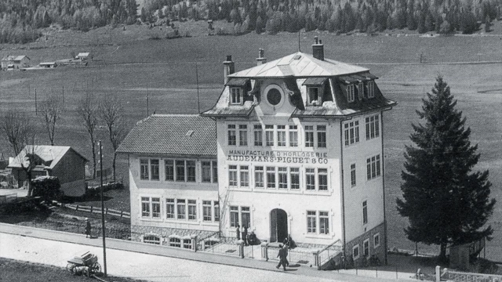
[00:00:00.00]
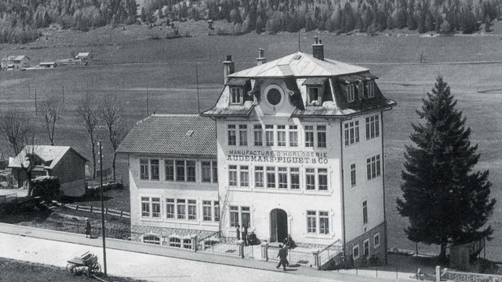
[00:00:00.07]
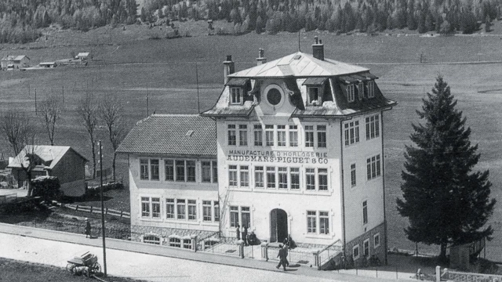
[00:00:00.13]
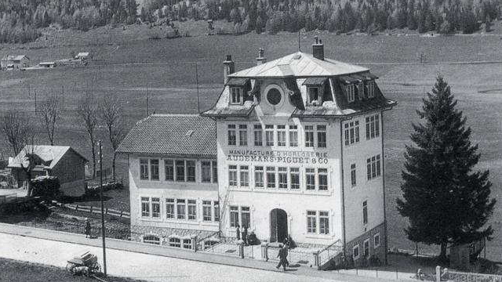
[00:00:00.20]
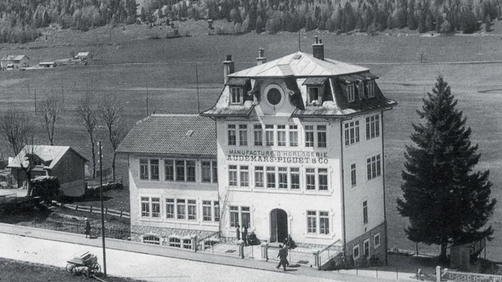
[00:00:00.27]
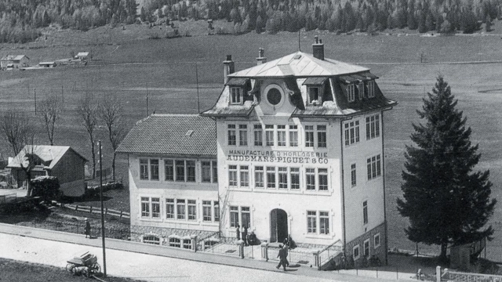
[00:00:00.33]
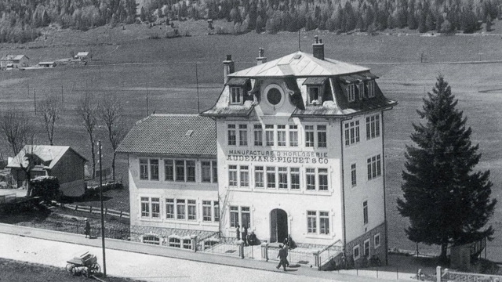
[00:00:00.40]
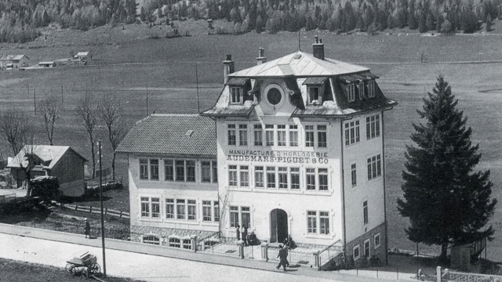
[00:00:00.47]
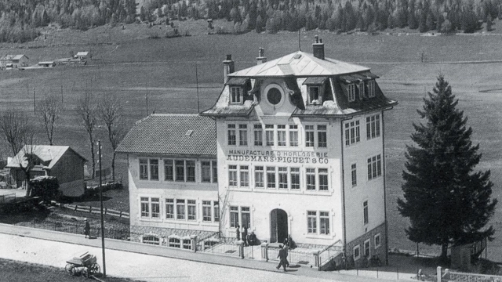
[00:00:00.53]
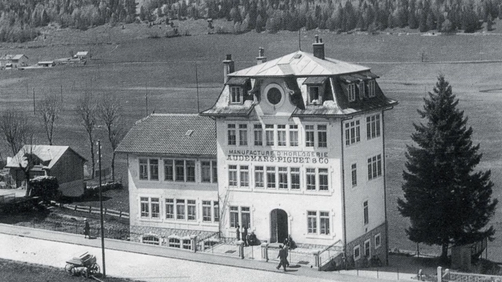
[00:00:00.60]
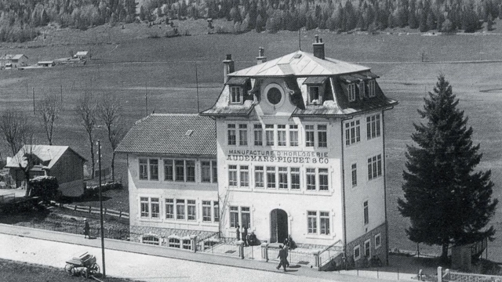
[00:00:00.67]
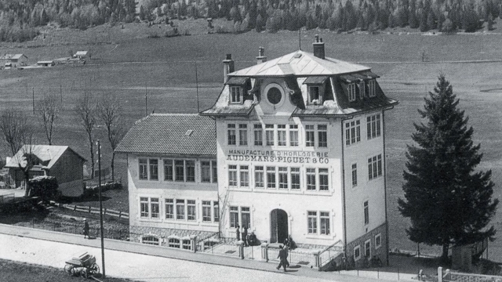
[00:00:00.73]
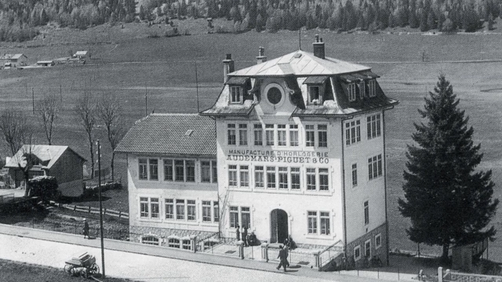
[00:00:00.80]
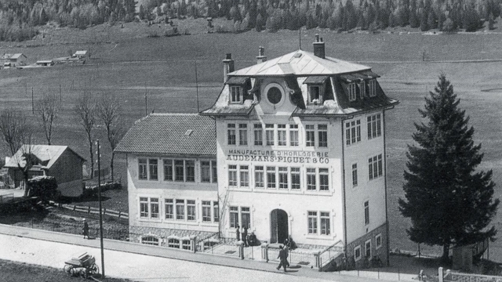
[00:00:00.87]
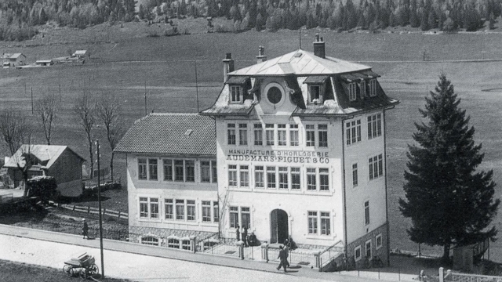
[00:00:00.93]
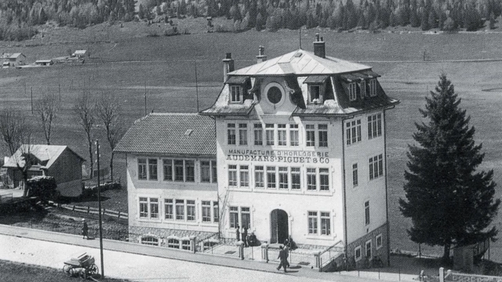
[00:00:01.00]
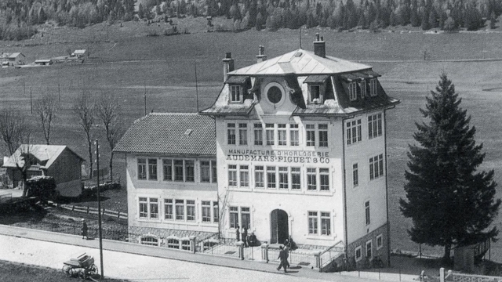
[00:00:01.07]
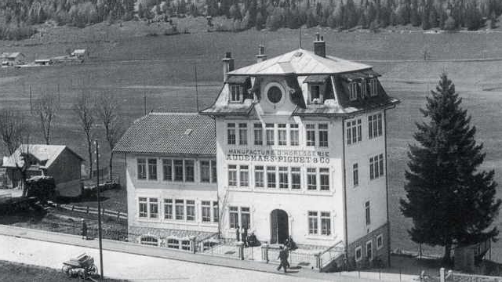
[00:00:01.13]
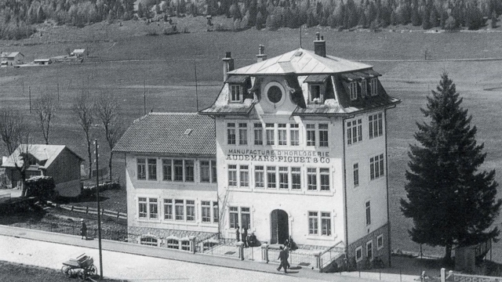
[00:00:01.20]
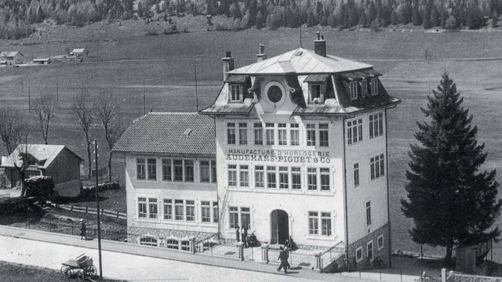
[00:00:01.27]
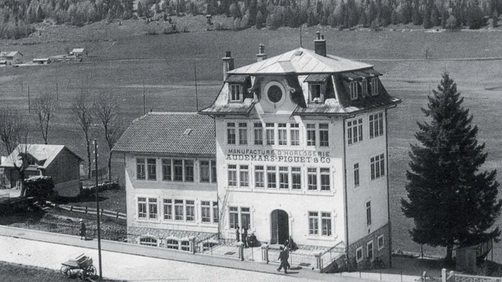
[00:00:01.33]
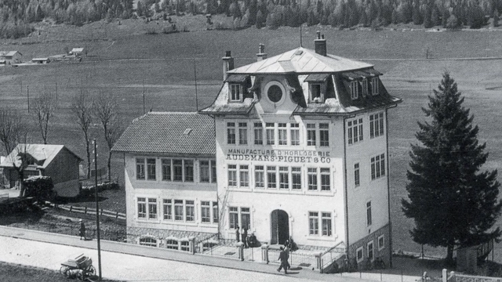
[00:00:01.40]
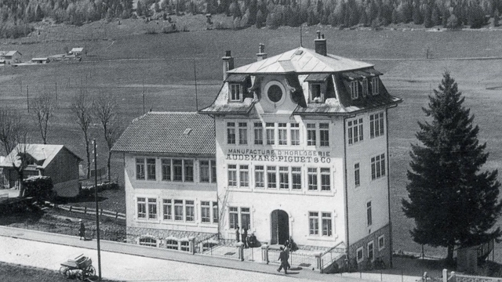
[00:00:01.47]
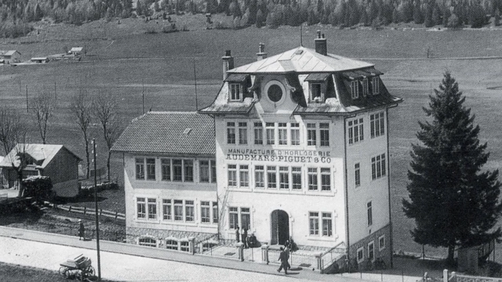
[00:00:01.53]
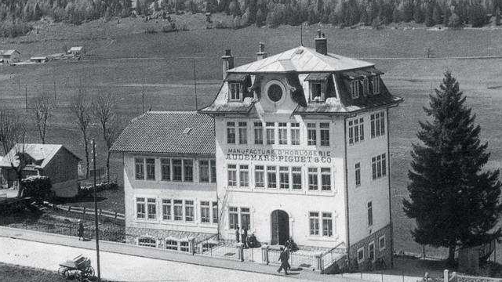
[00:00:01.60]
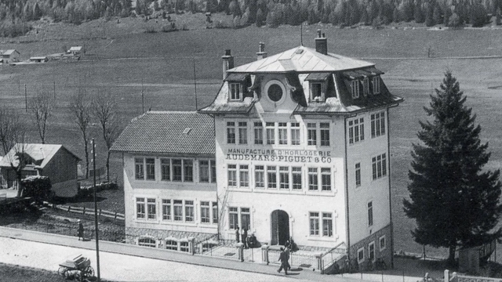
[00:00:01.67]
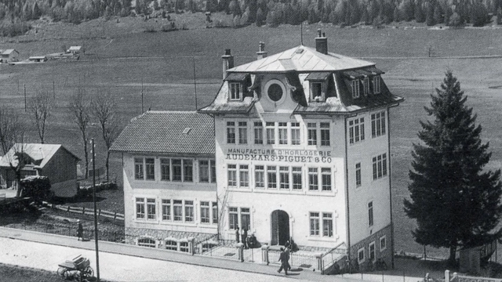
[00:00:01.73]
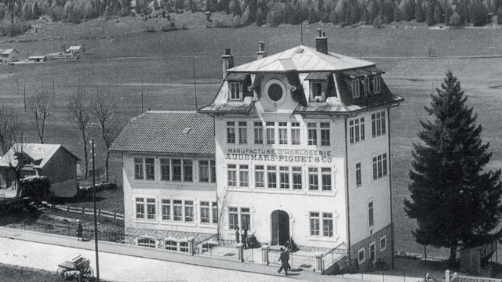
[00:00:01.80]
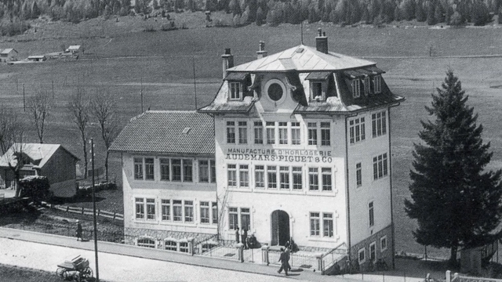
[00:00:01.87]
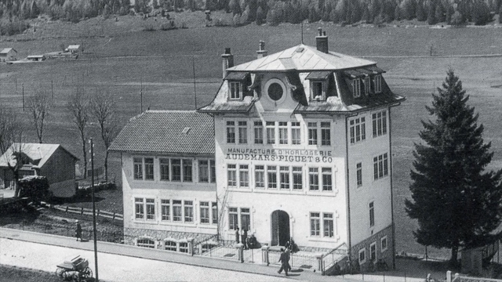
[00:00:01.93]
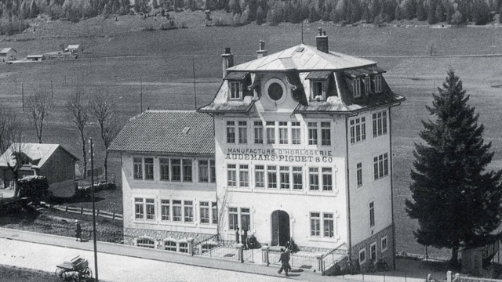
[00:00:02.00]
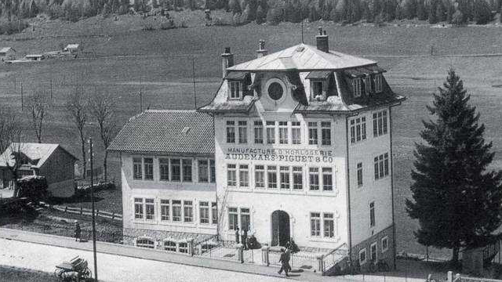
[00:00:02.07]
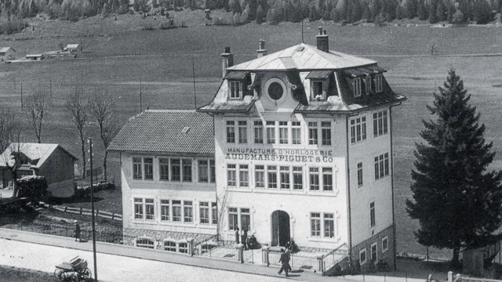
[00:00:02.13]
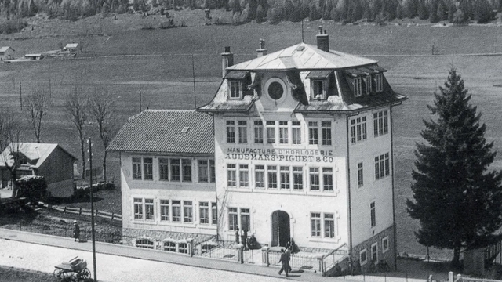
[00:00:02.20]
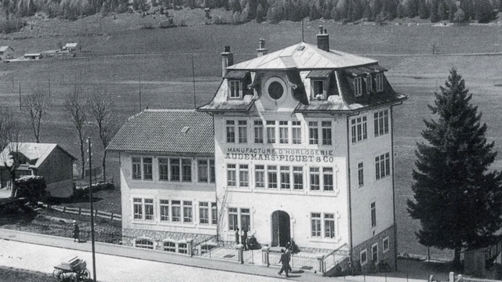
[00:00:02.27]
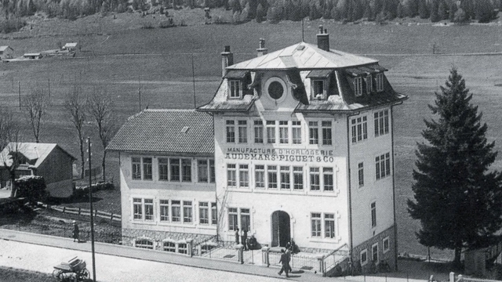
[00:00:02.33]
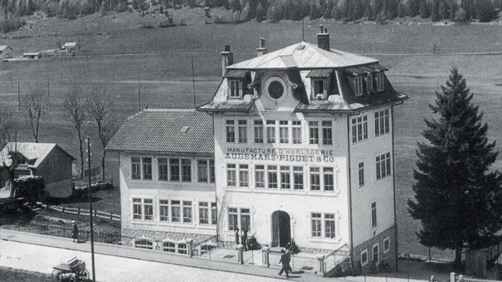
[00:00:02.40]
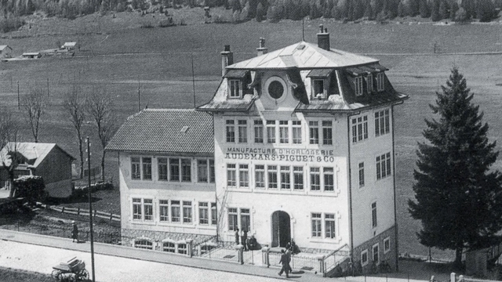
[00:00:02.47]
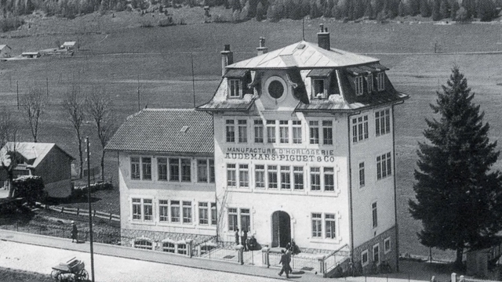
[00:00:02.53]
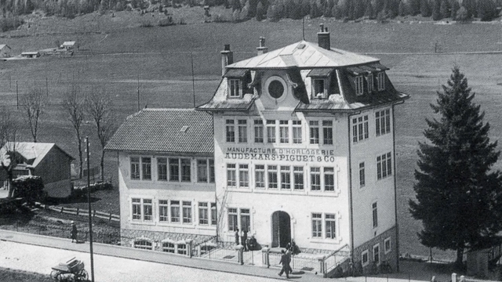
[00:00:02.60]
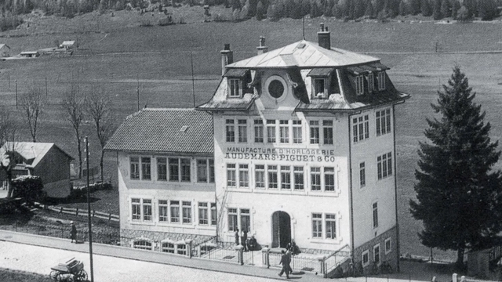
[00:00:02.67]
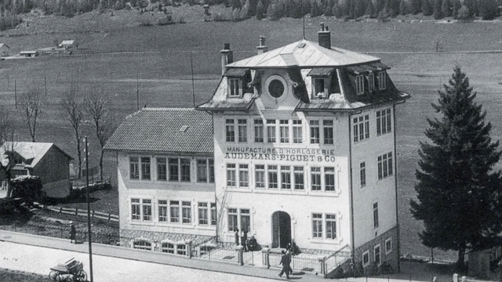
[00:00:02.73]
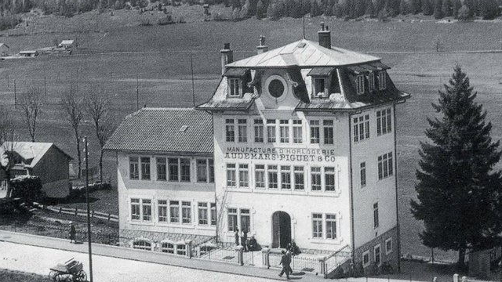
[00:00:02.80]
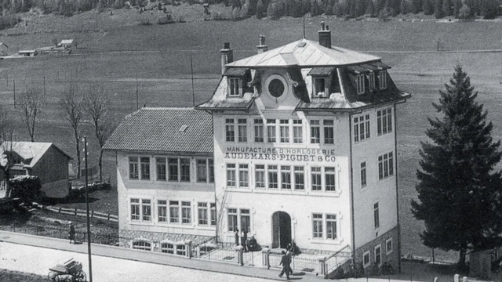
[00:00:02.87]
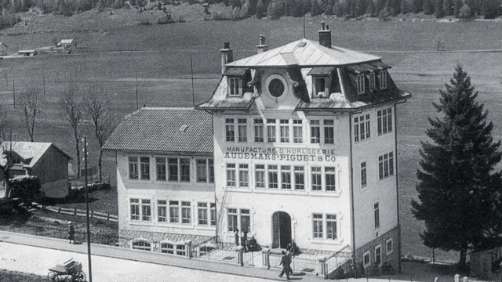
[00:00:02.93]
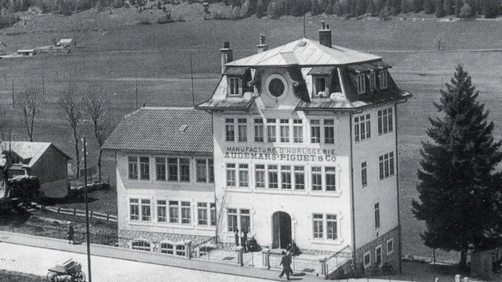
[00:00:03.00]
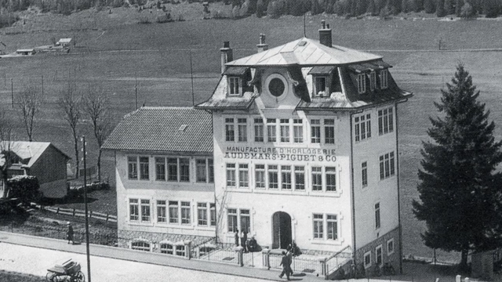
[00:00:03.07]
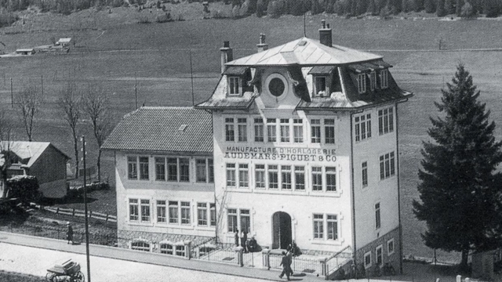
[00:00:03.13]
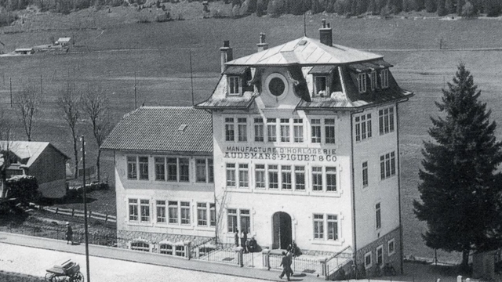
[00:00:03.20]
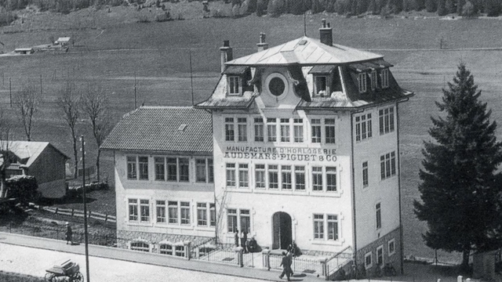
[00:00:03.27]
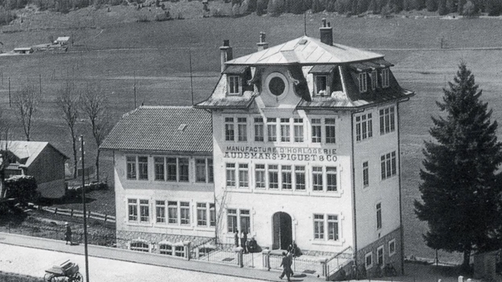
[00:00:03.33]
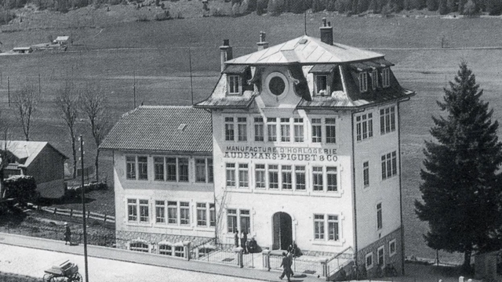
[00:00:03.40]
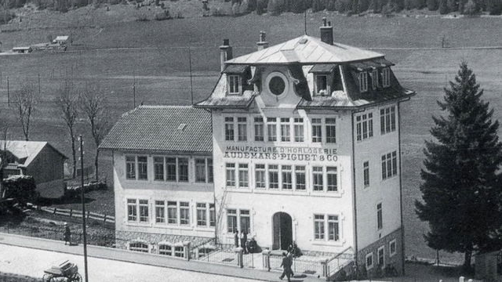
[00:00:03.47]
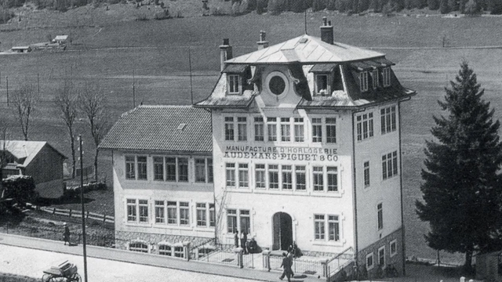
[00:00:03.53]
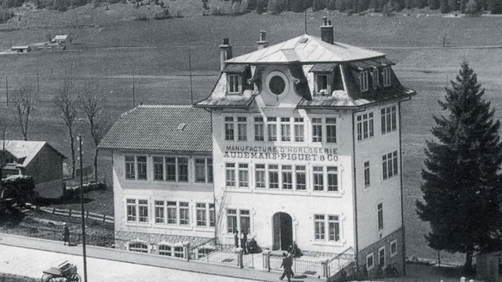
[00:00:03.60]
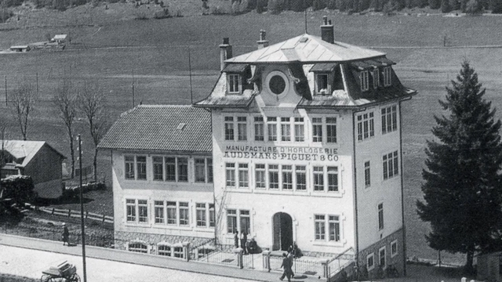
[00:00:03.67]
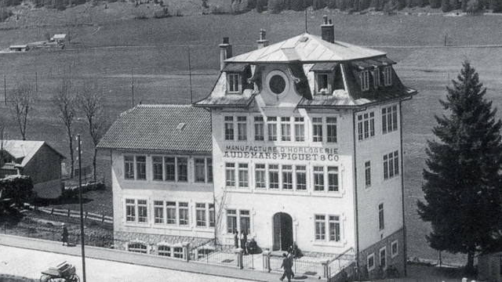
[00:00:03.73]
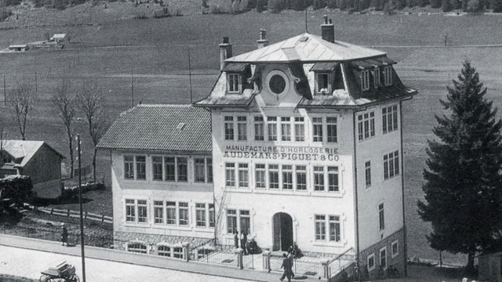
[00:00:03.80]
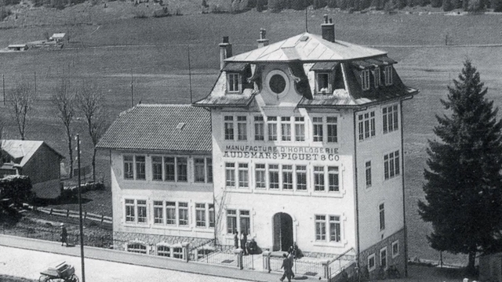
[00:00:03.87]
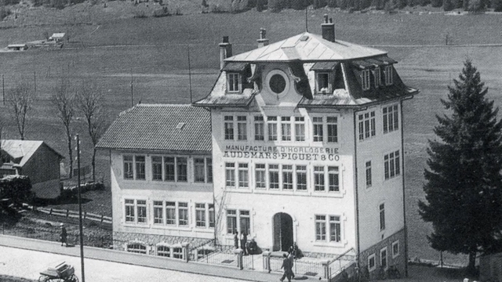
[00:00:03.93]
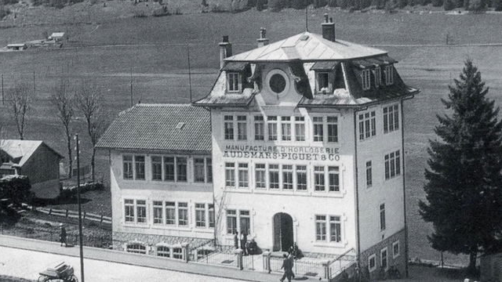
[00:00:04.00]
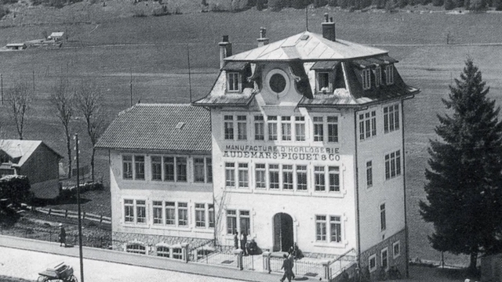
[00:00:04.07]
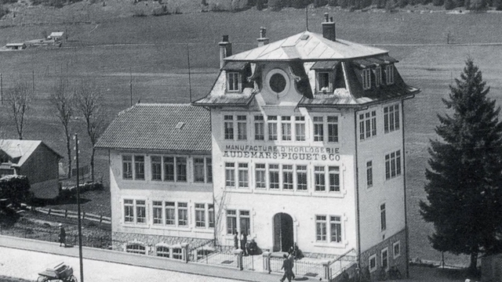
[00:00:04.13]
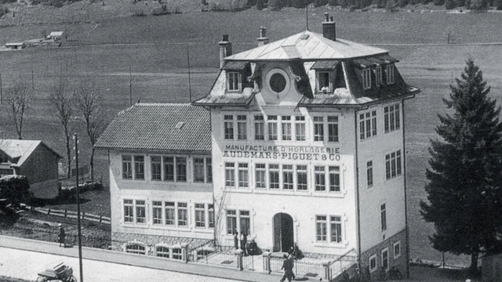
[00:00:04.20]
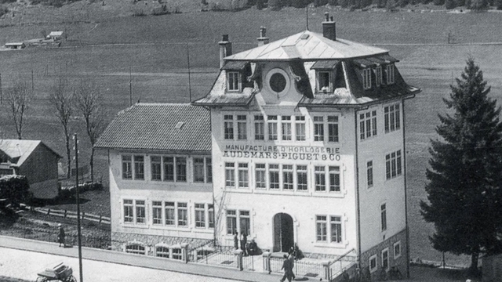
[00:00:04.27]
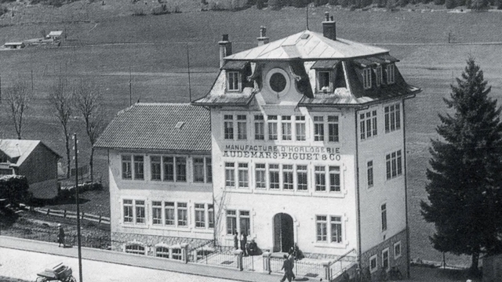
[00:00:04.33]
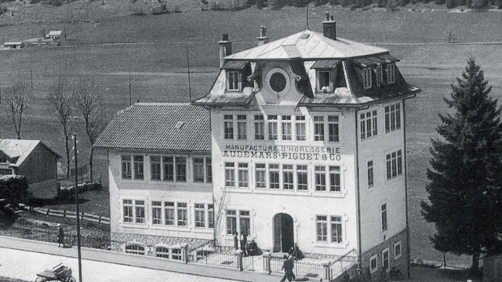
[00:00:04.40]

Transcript: Nobody's mouth can be seen.